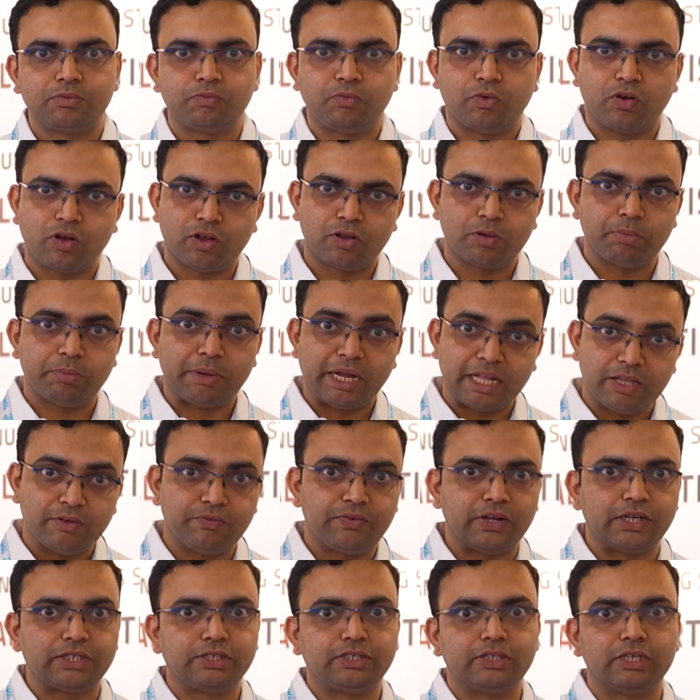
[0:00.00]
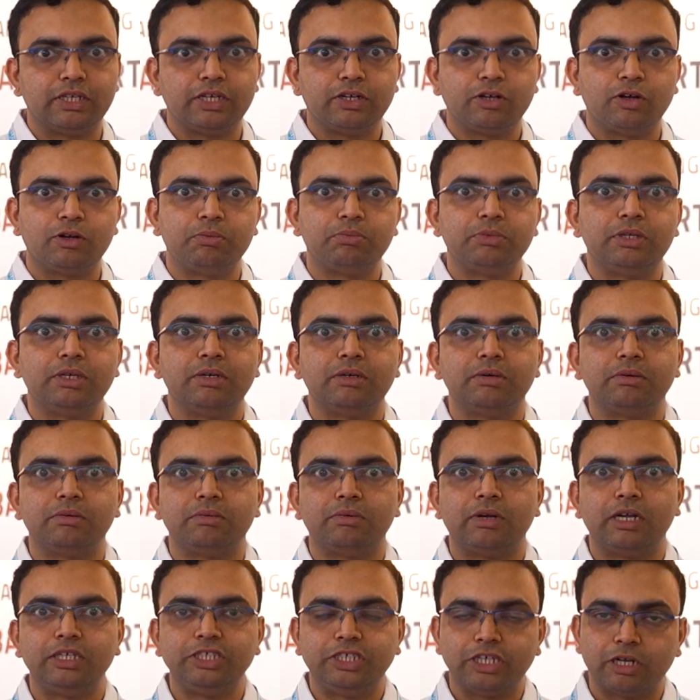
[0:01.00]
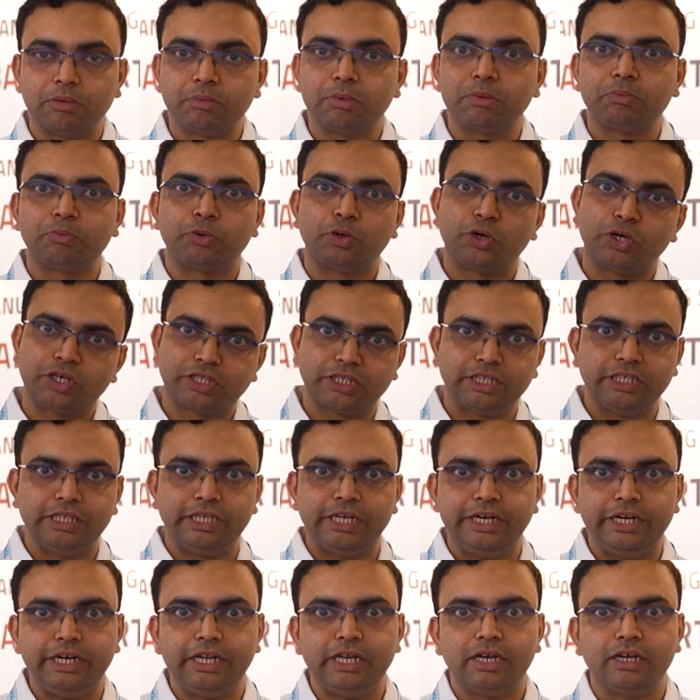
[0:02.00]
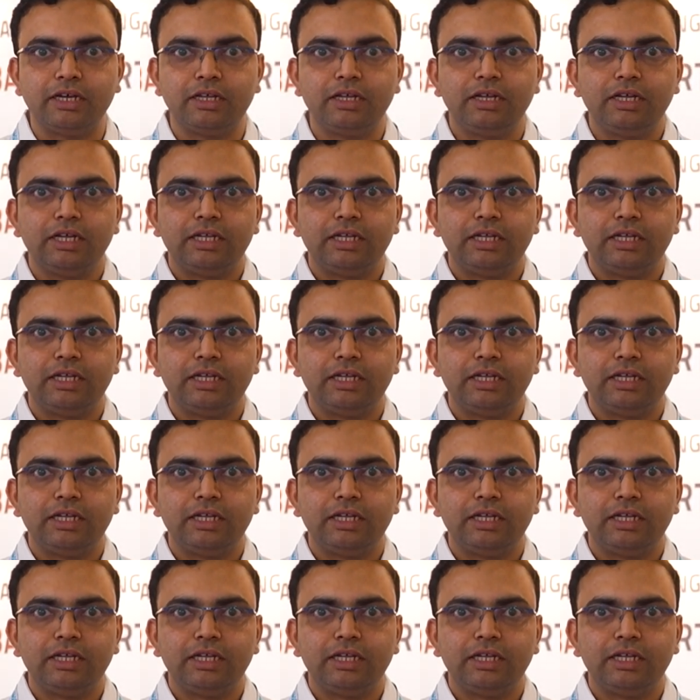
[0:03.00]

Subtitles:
for the manufacturing of the German products in India.